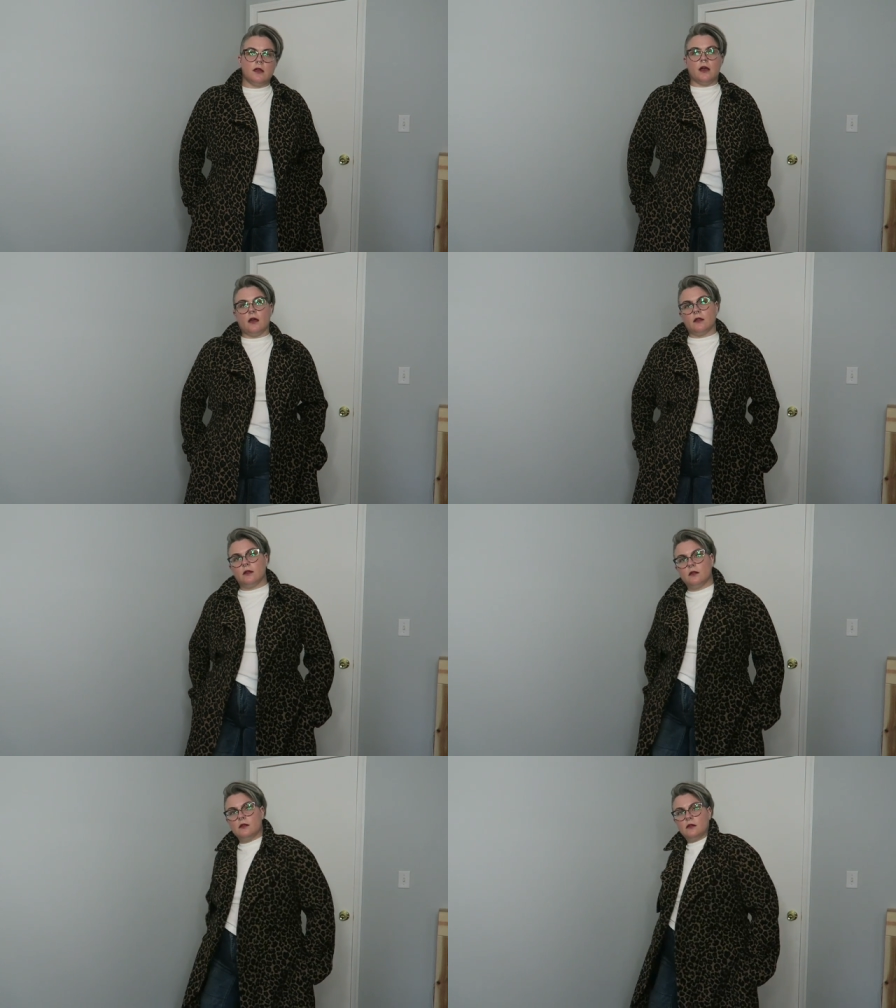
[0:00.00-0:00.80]
Or
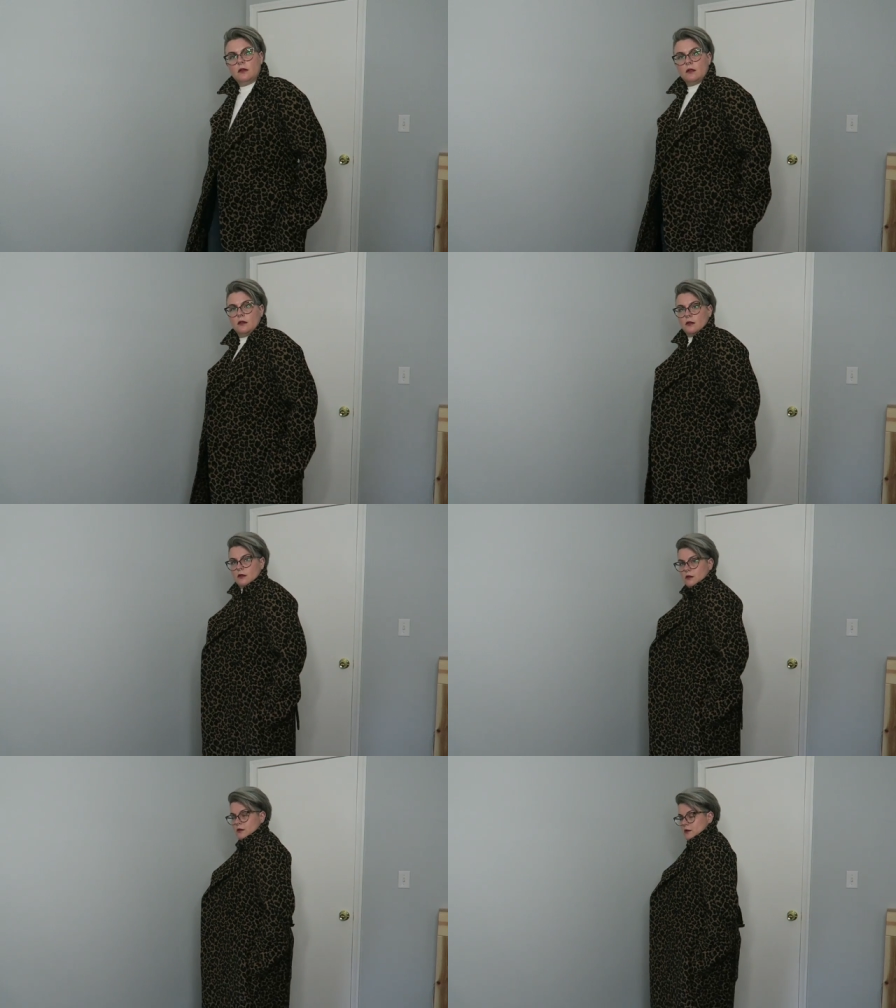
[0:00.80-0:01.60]
like a red
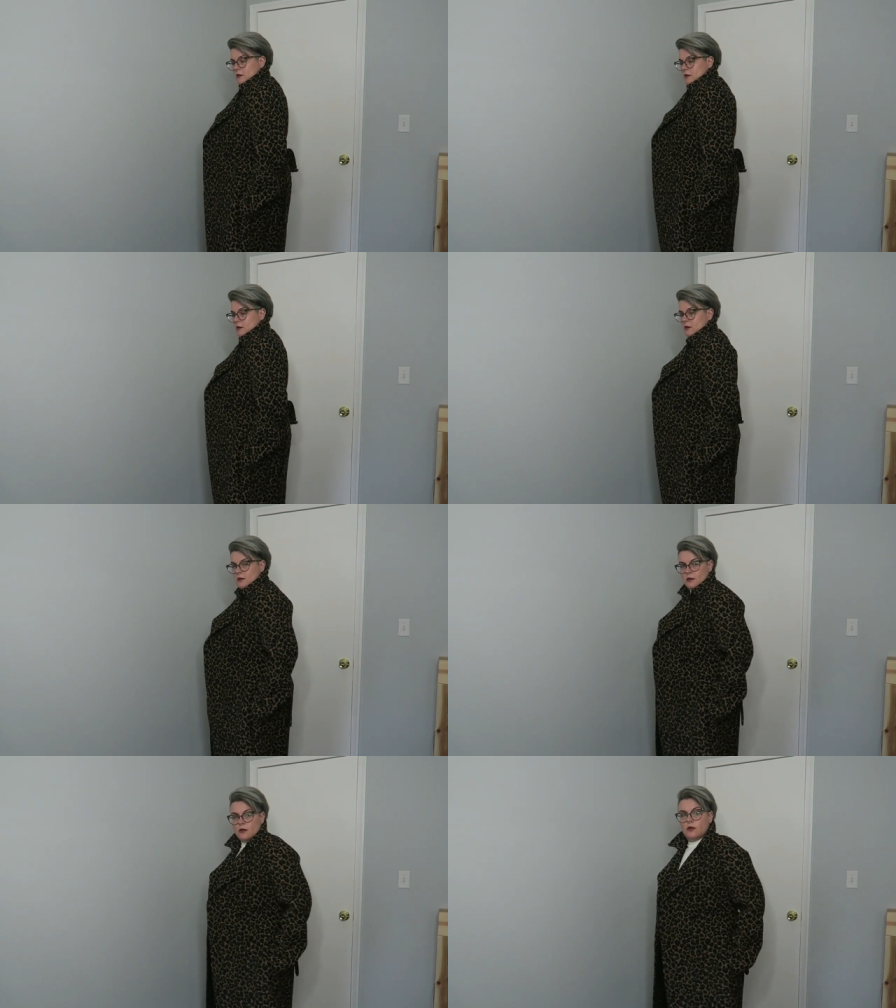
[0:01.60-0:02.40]
belt if you're
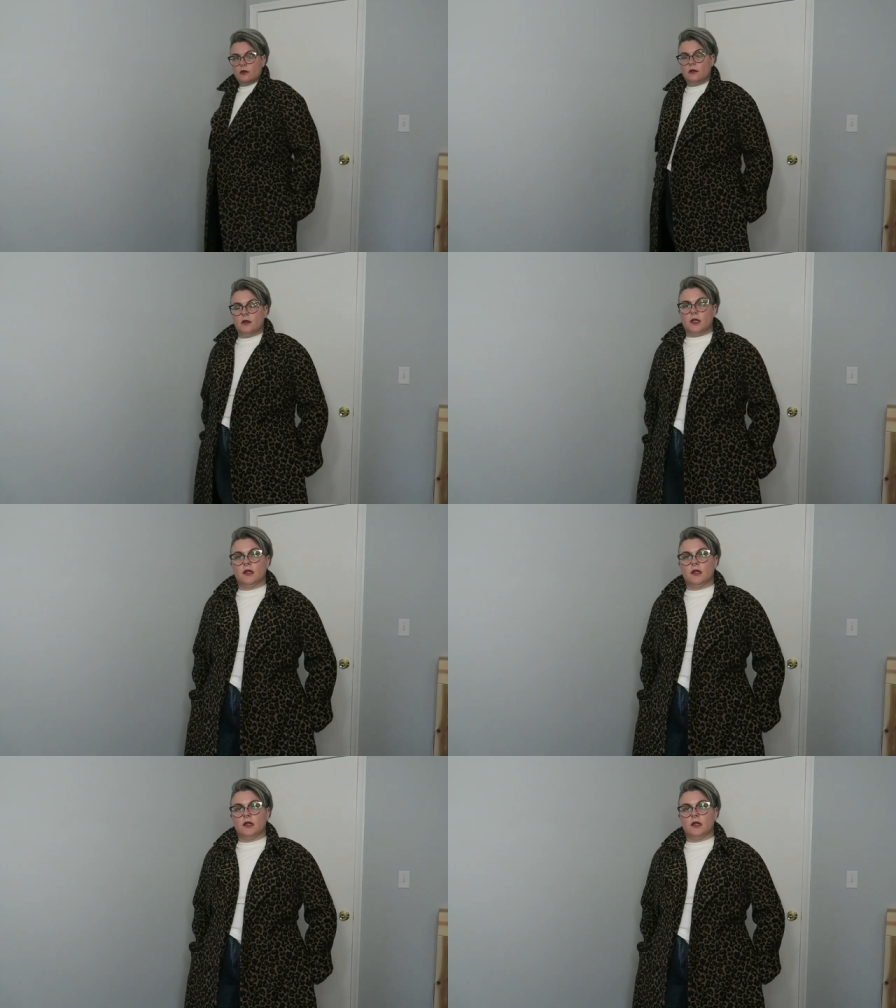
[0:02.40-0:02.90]
crazy.